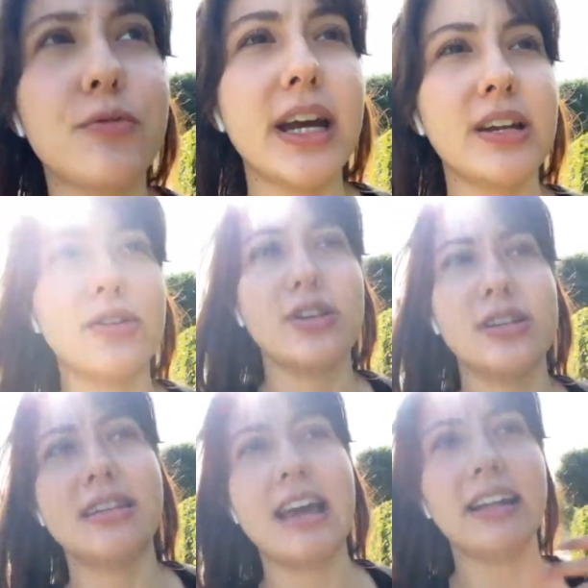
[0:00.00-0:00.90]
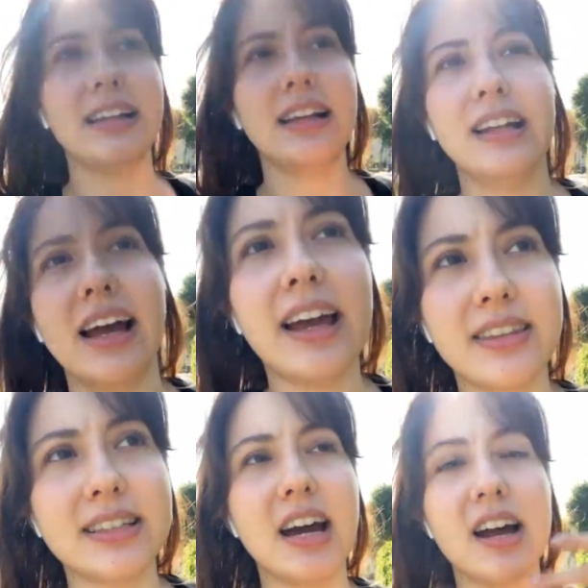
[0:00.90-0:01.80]
Vader is technically like
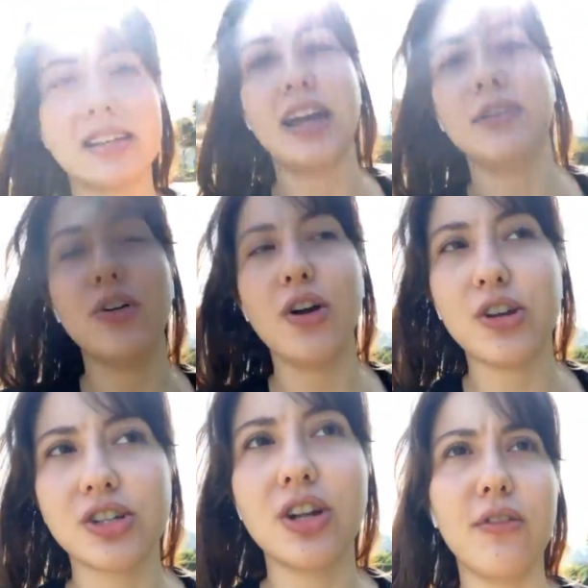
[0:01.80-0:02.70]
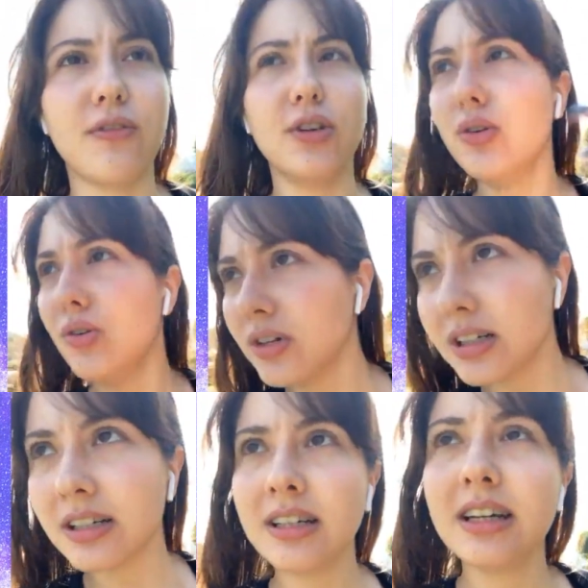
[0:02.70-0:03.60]
the dark side version of Luke
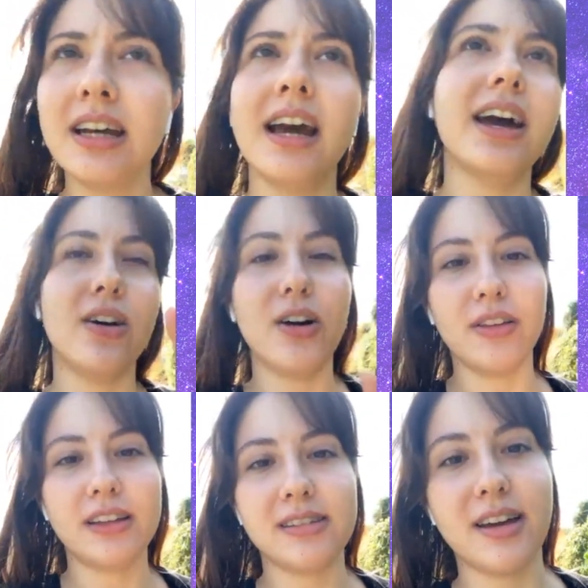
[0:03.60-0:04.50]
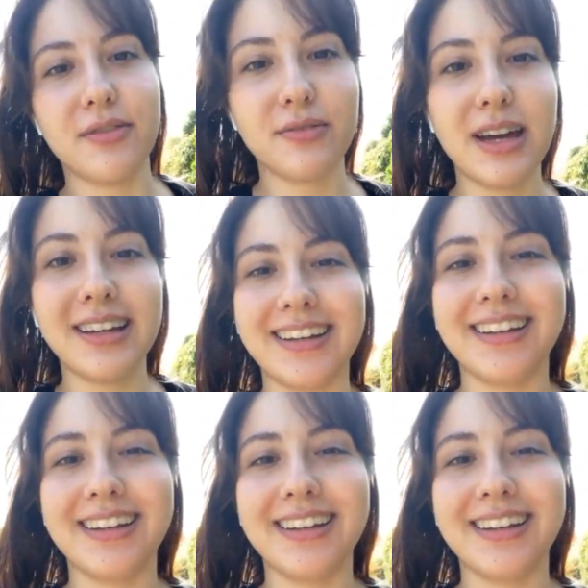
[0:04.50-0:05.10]
and all that stuff, right?